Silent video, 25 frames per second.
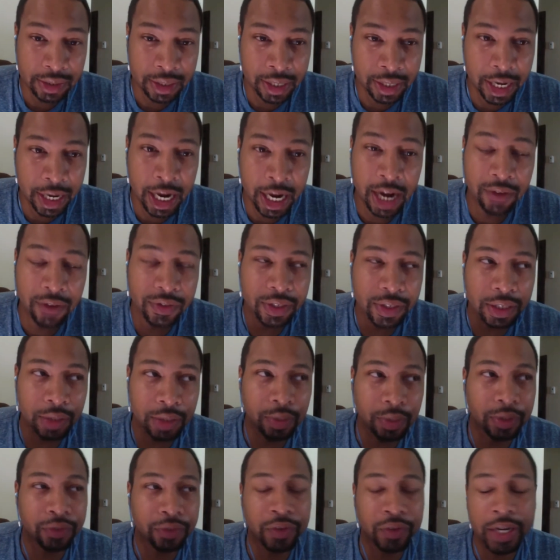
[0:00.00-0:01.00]
And obviously, it
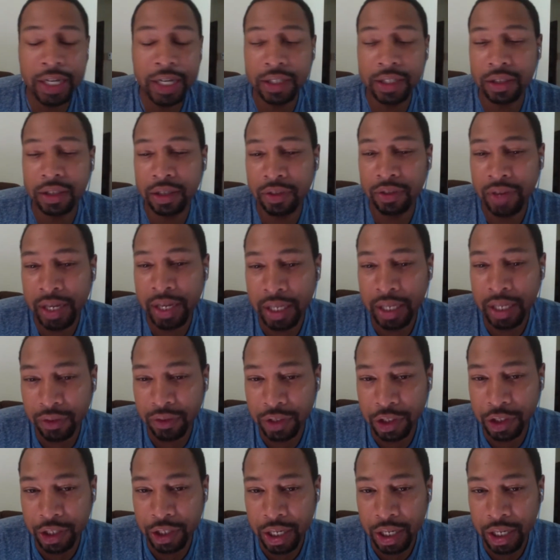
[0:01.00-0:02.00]
was faster if I left
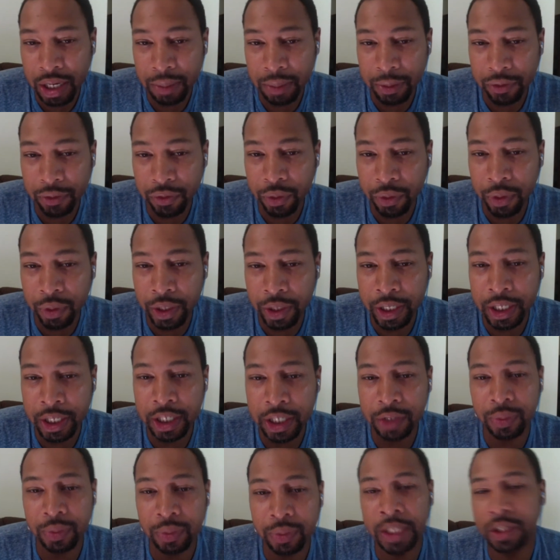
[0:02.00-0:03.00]
a job in four
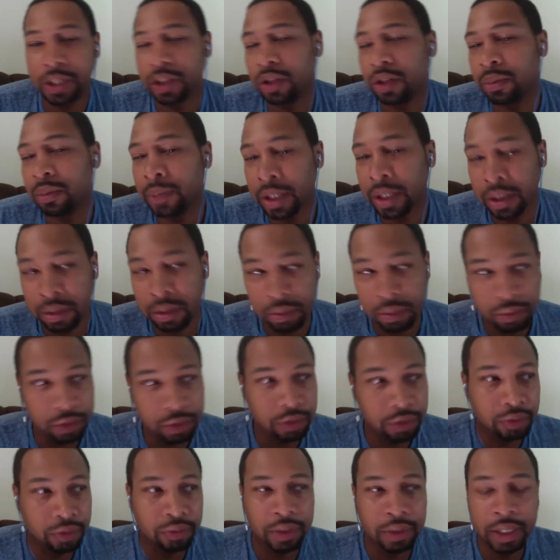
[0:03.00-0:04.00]
years when they told me,
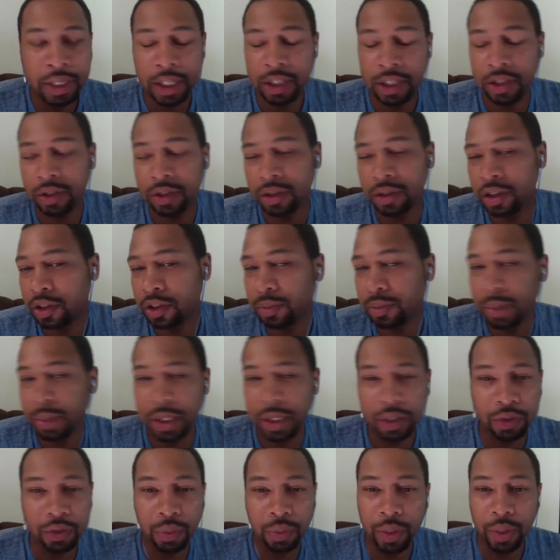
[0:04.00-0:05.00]
yes, yeah, just
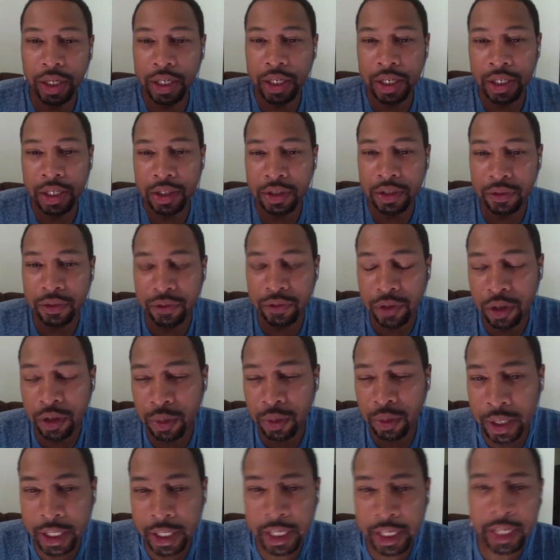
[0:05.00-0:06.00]
spend 20 years in
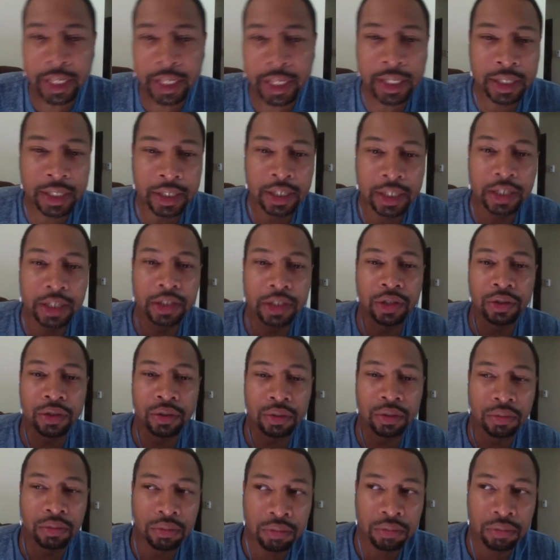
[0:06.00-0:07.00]
401k and then you'll